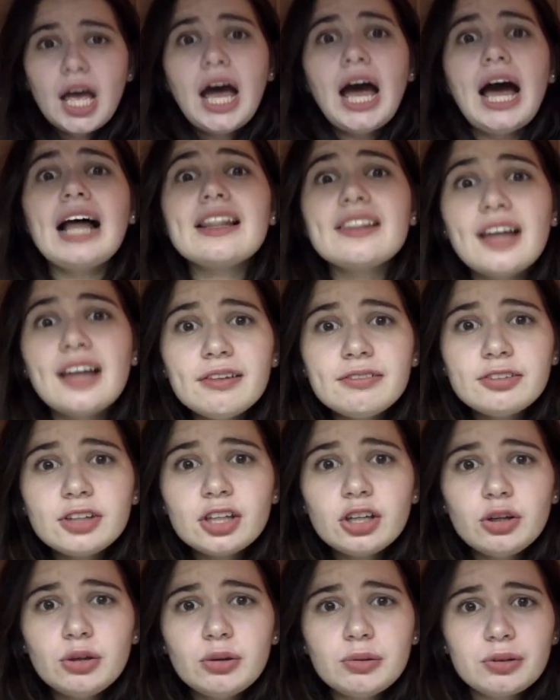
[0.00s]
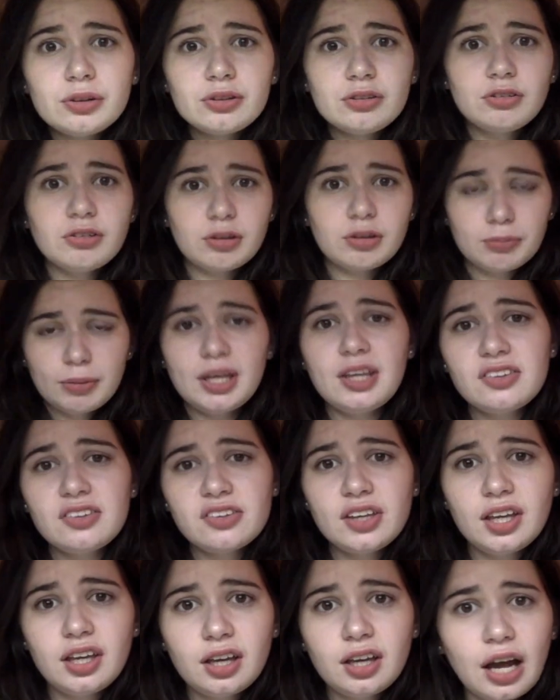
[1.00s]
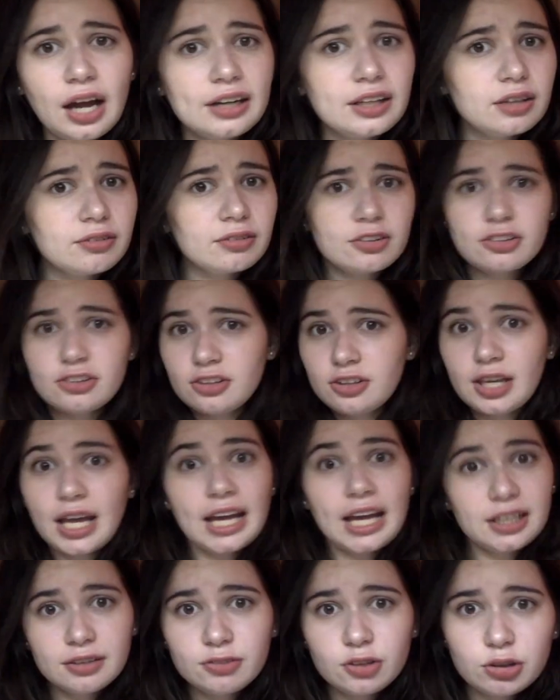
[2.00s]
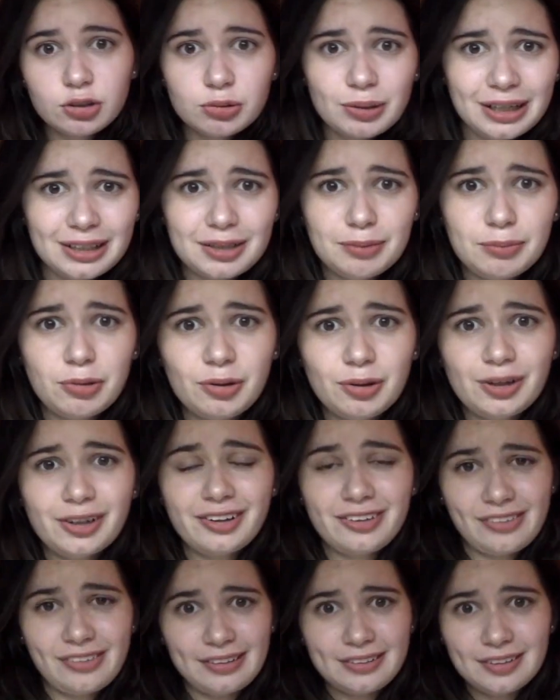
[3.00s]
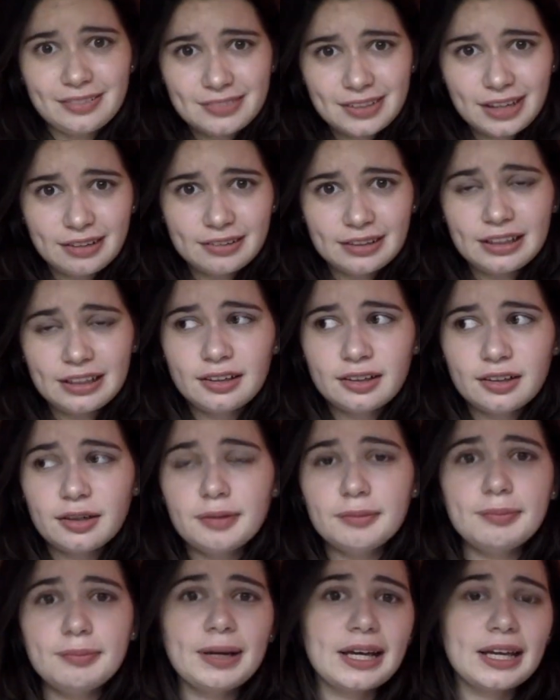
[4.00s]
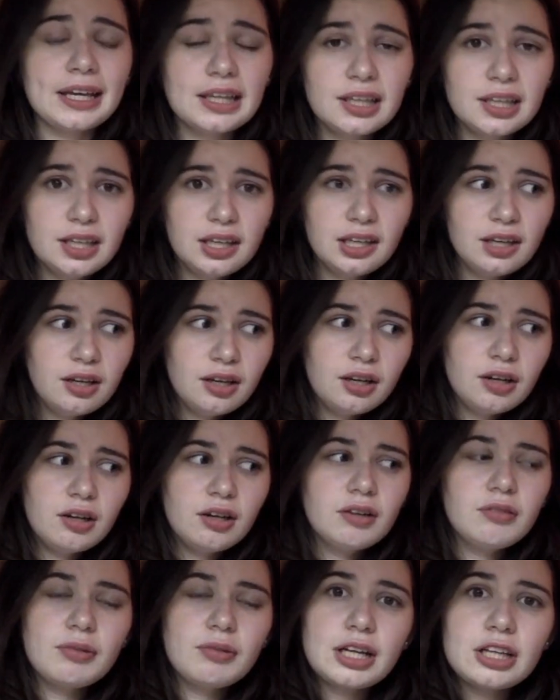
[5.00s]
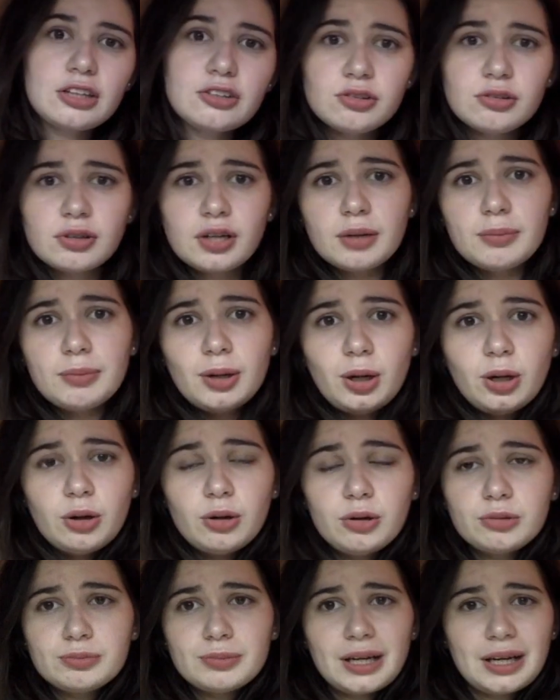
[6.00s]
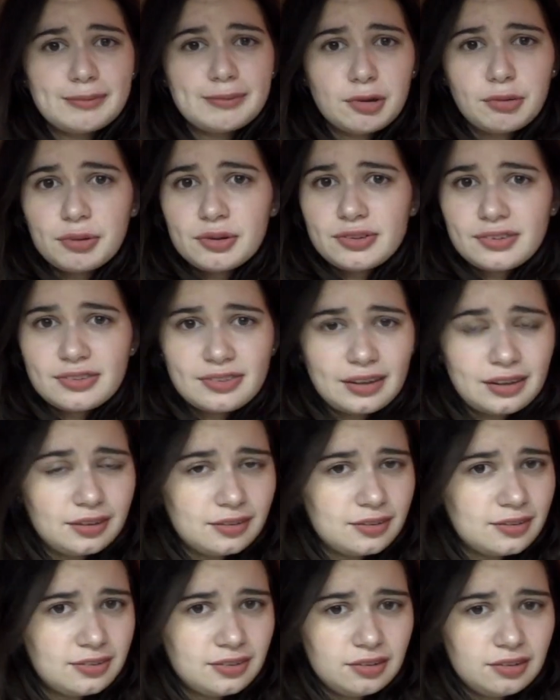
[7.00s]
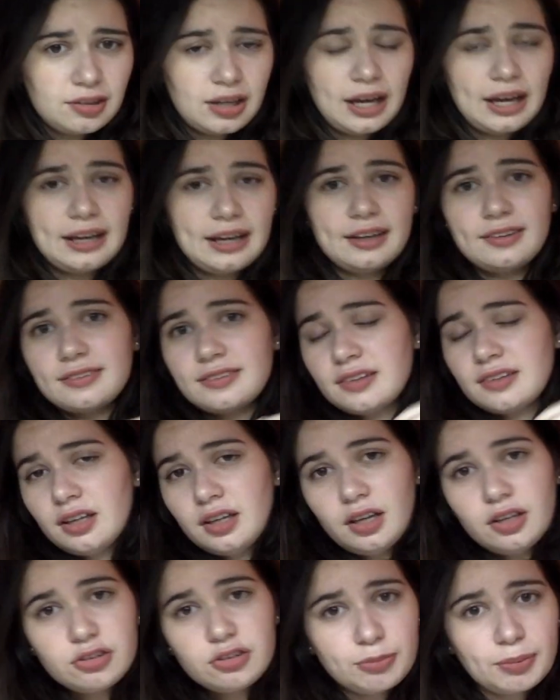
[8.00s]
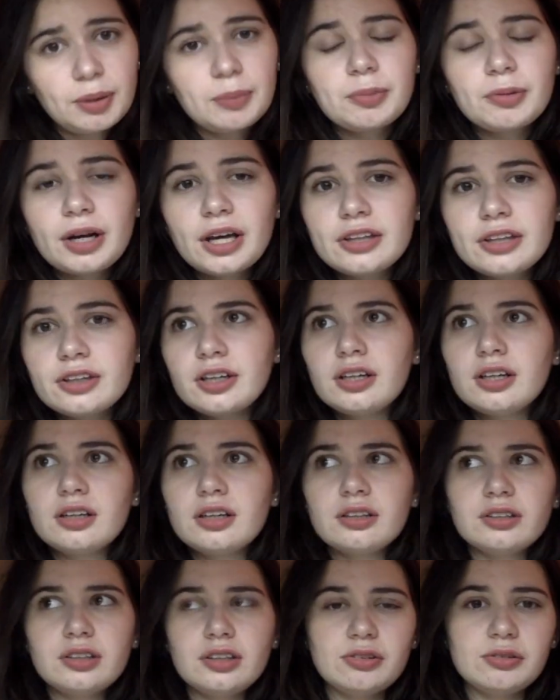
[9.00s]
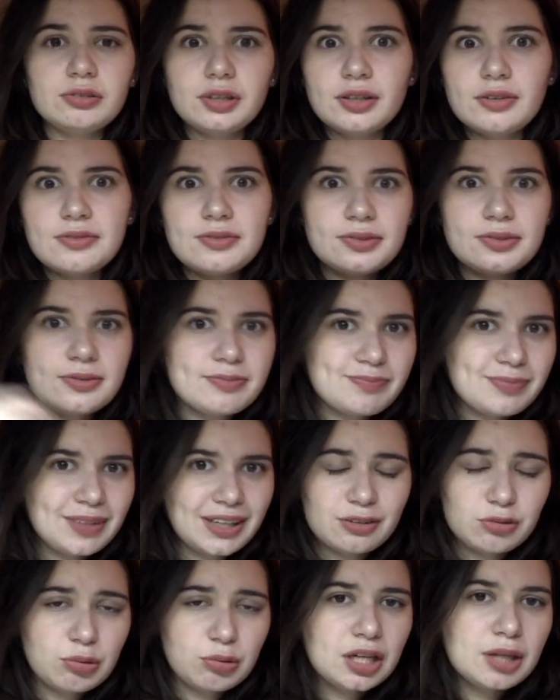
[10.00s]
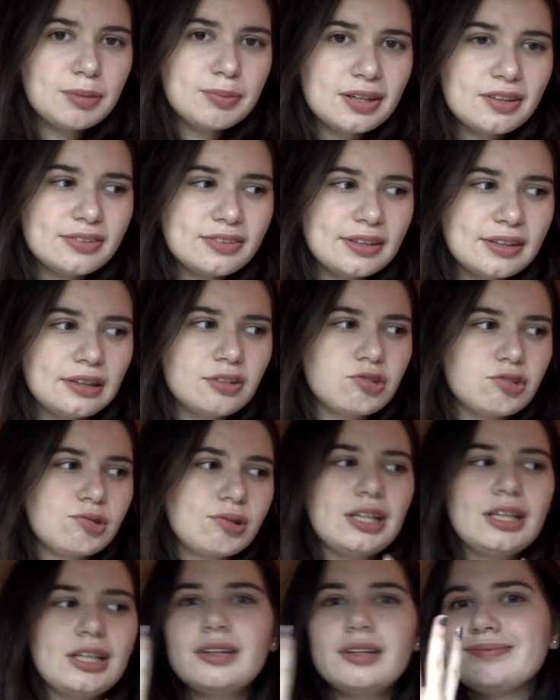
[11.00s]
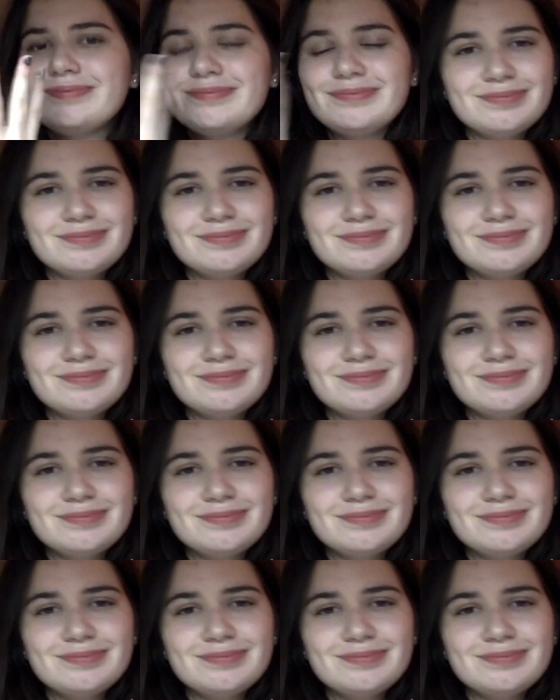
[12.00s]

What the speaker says: I love you. You're amazing. I never see any of you anymore because I live down here, but when I do come home, I'm always excited to see you guys. To my brother, who lives like 20 minutes down the street,